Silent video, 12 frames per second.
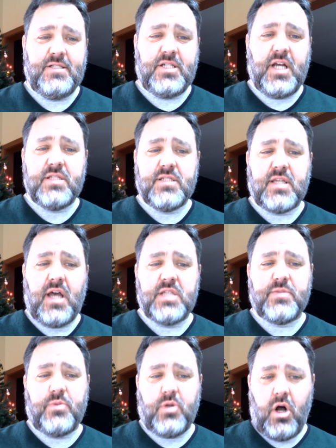John's
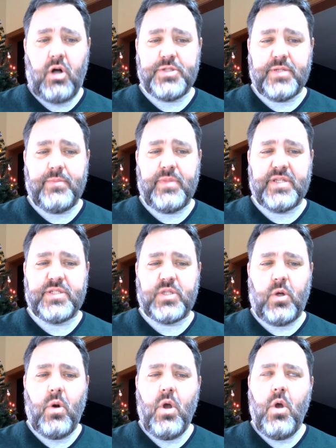Gospel calls him this.
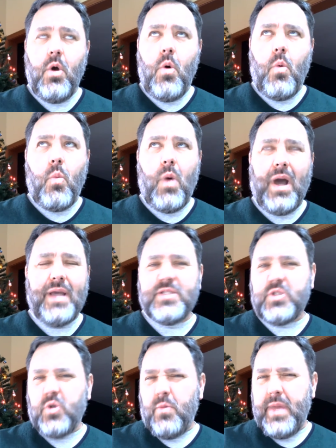So why
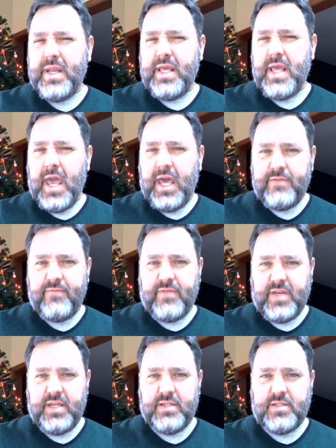so many
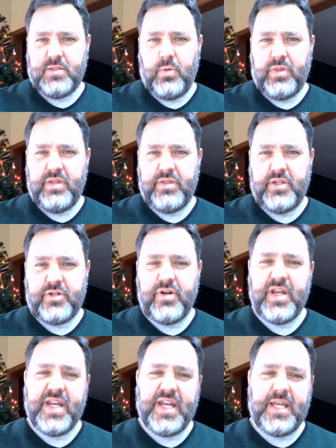advocates within the
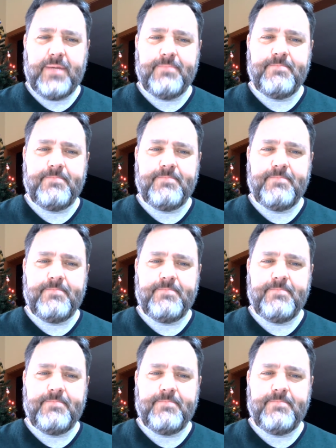Trinity?